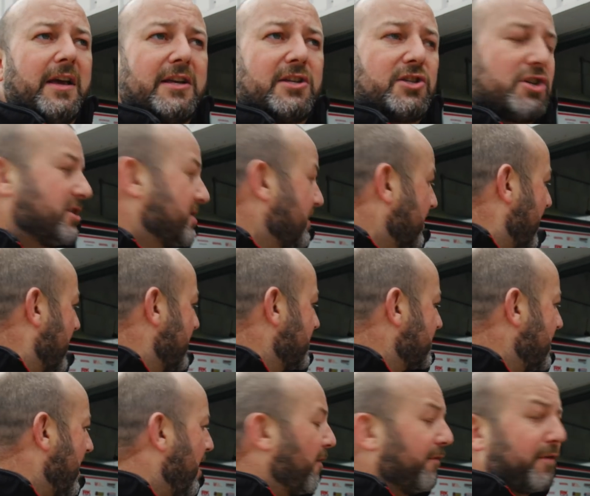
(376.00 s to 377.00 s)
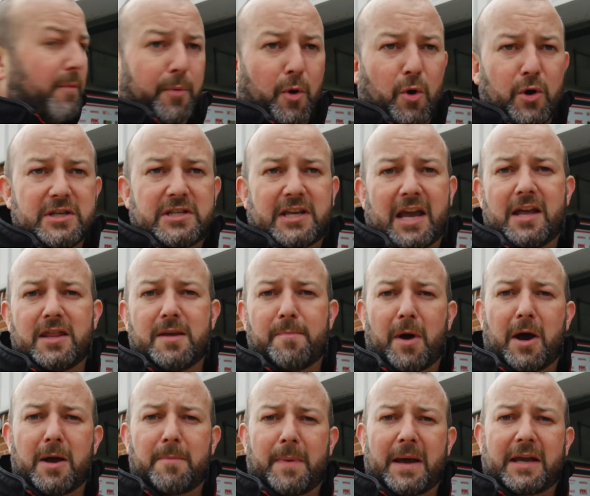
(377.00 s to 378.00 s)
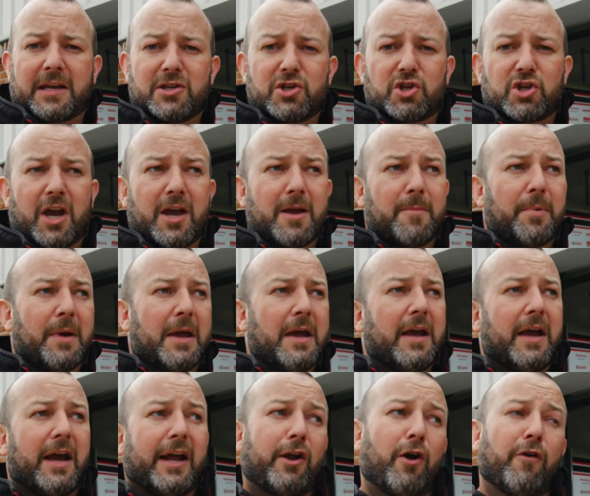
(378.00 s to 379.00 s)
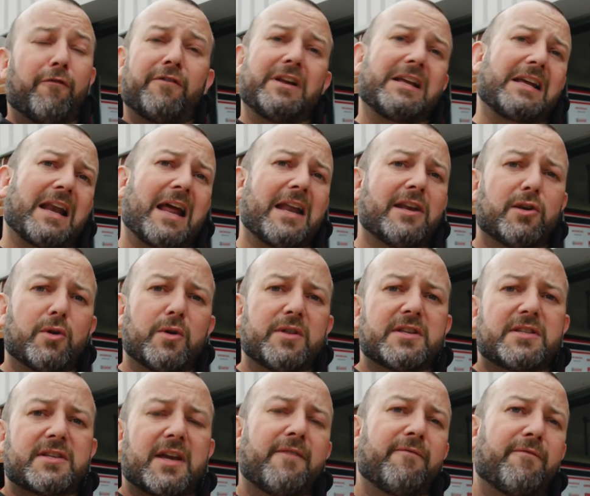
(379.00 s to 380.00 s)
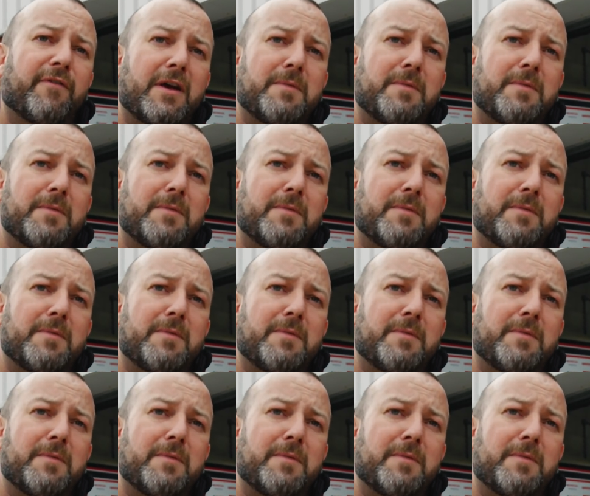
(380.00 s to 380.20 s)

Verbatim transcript: It's just a case now of the boys getting the bike back in shape and hopefully Glenn doing the same for